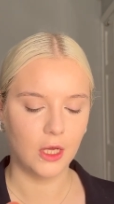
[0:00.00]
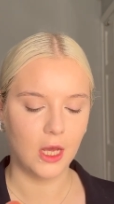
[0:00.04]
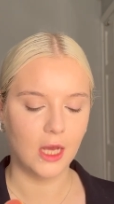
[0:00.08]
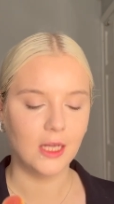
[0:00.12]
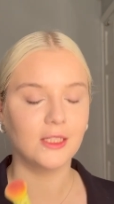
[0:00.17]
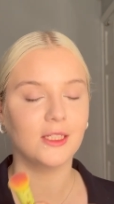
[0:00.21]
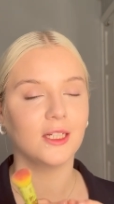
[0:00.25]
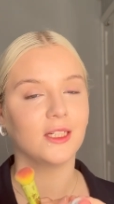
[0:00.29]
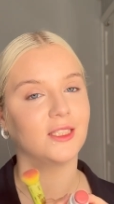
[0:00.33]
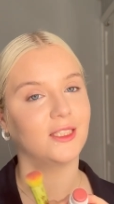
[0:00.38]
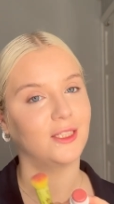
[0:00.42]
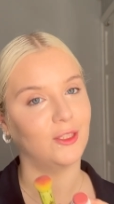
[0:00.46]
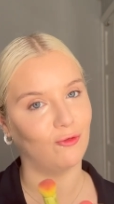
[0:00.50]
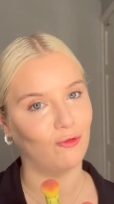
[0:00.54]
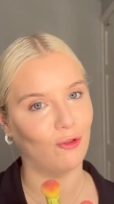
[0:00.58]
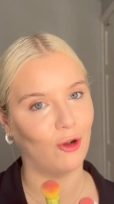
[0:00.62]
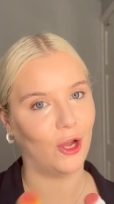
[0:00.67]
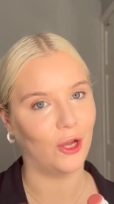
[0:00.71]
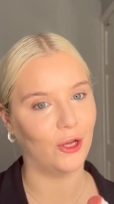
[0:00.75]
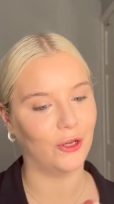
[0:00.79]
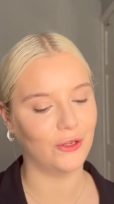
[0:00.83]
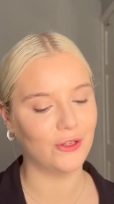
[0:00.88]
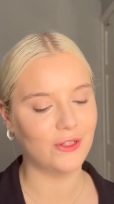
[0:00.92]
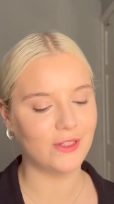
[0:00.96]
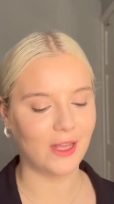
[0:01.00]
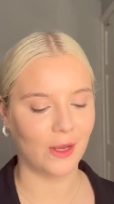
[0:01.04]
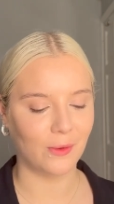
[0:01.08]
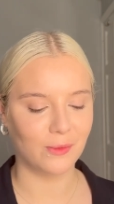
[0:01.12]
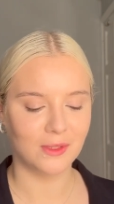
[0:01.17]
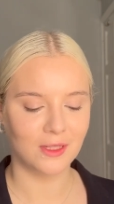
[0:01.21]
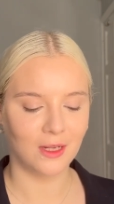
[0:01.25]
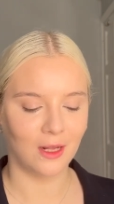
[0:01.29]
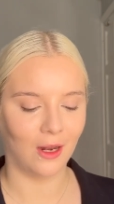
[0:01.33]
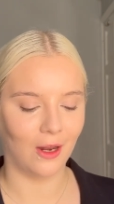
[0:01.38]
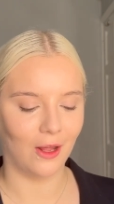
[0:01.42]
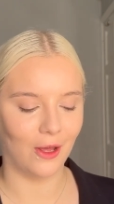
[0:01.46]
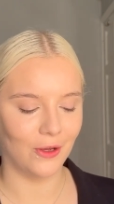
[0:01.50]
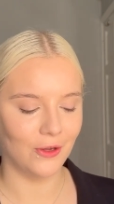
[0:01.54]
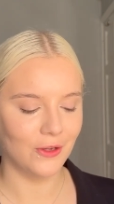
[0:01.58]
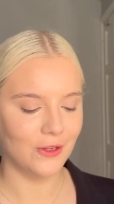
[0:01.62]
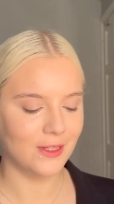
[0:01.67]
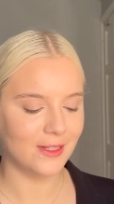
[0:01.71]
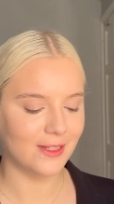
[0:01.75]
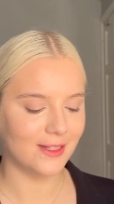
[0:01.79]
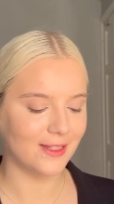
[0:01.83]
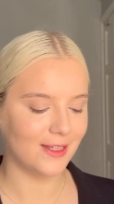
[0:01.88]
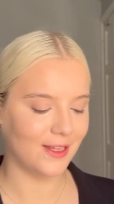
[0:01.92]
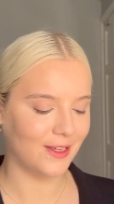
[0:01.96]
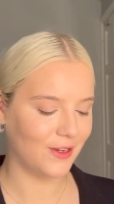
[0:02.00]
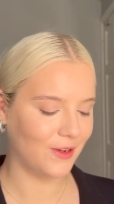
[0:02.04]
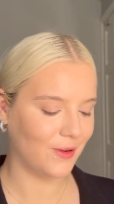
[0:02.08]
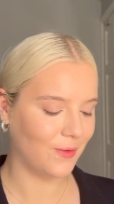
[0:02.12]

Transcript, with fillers: Dusty Rose, I was close.